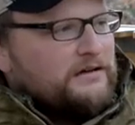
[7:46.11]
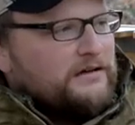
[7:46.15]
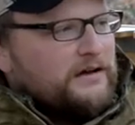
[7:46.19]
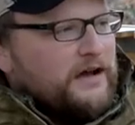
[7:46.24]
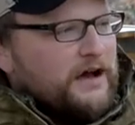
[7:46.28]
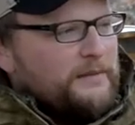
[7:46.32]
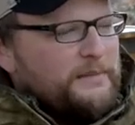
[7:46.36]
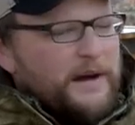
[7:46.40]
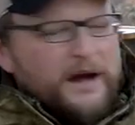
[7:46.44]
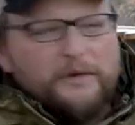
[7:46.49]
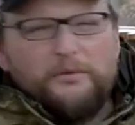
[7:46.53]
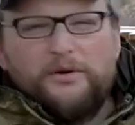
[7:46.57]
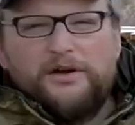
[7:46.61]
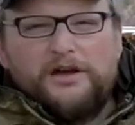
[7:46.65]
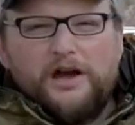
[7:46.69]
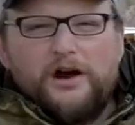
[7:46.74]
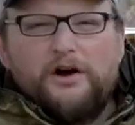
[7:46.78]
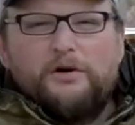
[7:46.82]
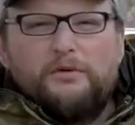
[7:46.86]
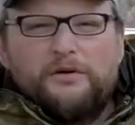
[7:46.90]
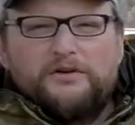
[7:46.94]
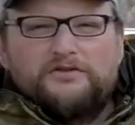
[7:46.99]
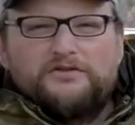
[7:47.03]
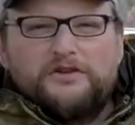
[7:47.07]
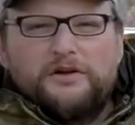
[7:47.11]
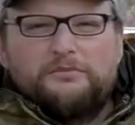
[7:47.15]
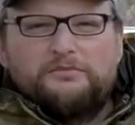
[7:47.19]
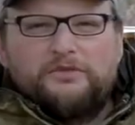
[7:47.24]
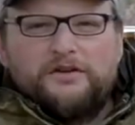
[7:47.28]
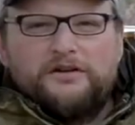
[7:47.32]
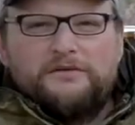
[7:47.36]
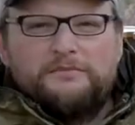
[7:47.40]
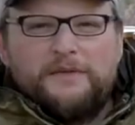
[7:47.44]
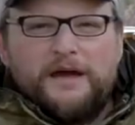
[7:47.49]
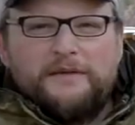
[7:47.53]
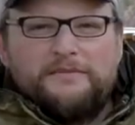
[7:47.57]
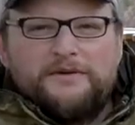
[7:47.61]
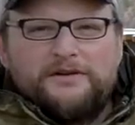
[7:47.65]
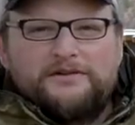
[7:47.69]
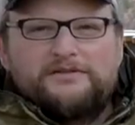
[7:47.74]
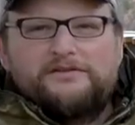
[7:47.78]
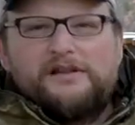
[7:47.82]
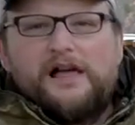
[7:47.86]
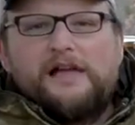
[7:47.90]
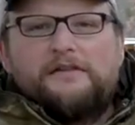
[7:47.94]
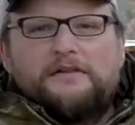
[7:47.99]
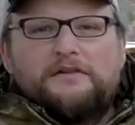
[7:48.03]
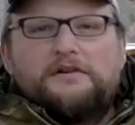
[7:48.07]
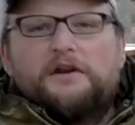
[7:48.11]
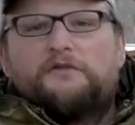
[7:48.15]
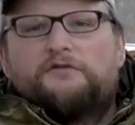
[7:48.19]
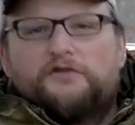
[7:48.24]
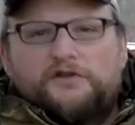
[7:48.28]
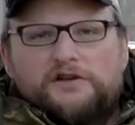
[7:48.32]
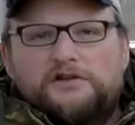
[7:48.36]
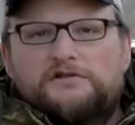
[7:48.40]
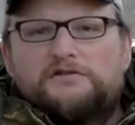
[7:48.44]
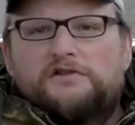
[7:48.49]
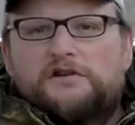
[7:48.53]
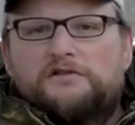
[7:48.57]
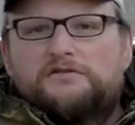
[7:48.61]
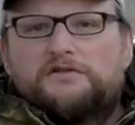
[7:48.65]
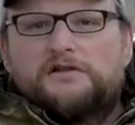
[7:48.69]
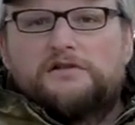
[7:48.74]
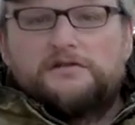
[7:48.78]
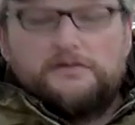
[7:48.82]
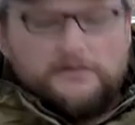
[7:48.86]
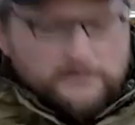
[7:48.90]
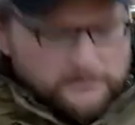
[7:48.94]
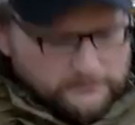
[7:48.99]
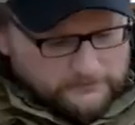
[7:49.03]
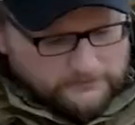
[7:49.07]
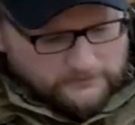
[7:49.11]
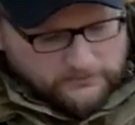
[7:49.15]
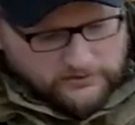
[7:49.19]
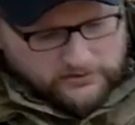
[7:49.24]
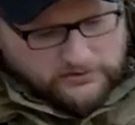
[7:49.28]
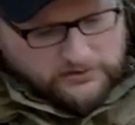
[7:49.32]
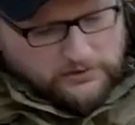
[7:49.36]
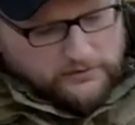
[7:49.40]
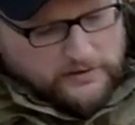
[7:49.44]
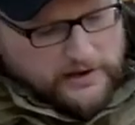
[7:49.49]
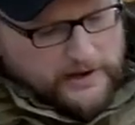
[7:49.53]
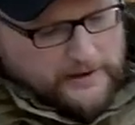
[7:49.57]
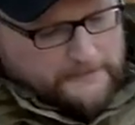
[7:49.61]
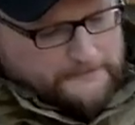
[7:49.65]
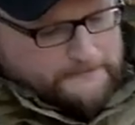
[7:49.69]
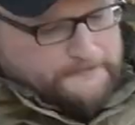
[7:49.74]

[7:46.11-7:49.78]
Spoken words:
How about we go with something maybe a slightly different consistency? Let's do that.